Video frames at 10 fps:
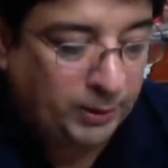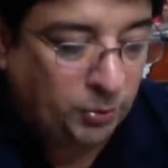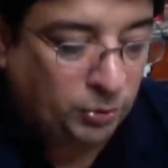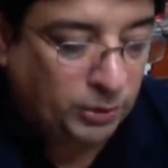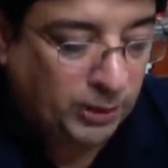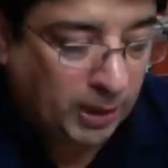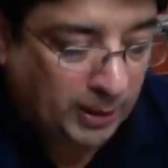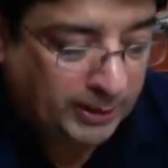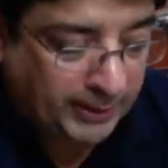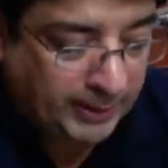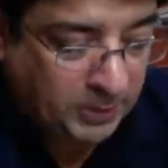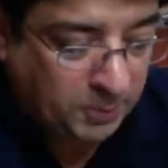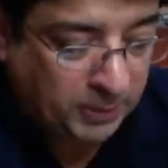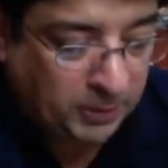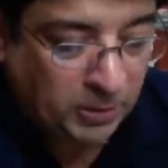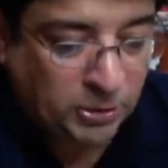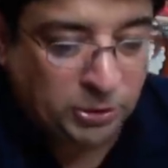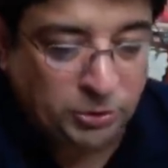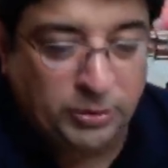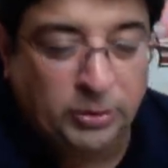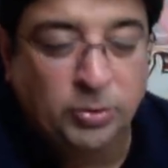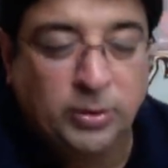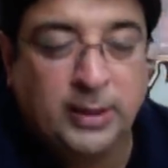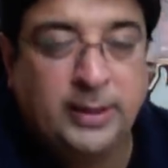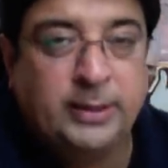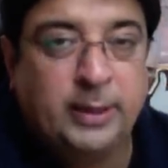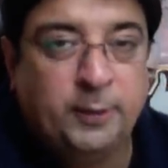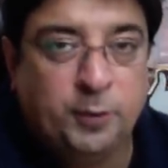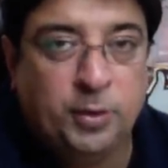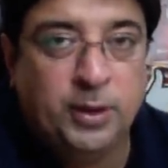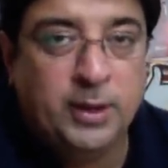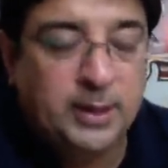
to the audience but also to the Google, and therefore